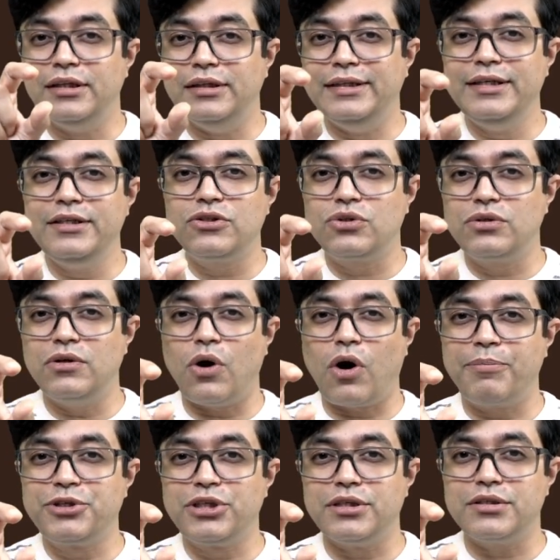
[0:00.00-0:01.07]
these
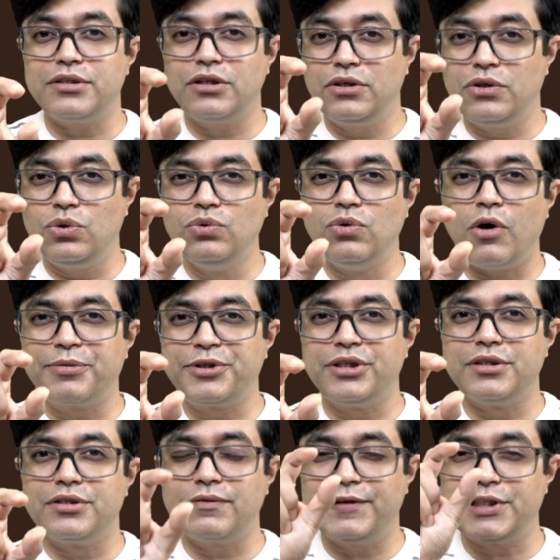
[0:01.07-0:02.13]
options, two
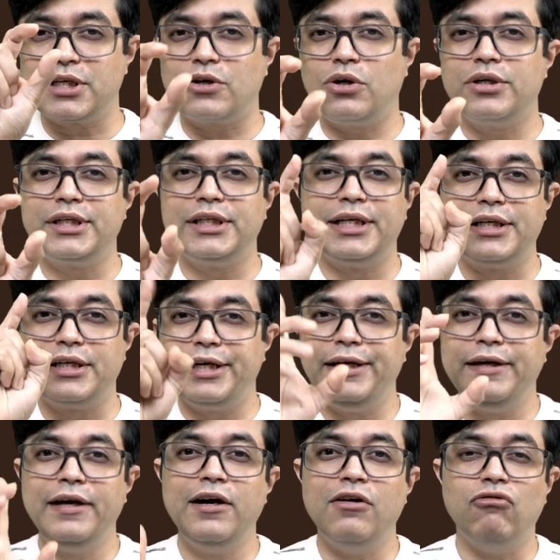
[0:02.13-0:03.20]
options which are
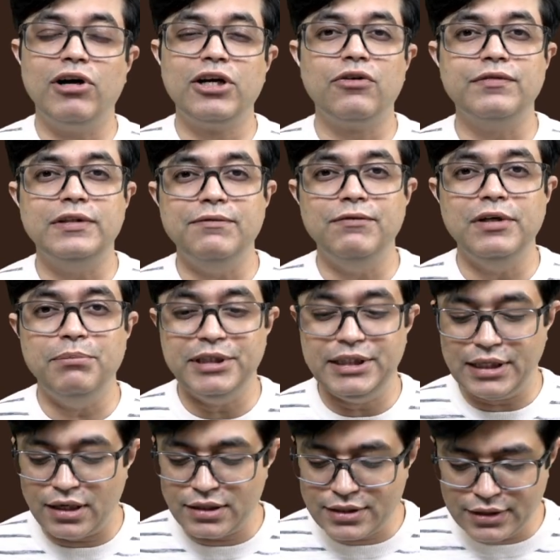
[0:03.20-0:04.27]
contradictory, one of them will be
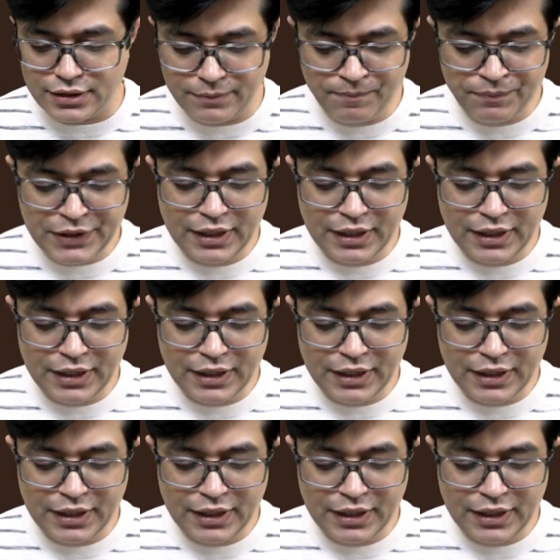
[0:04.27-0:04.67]
the answer.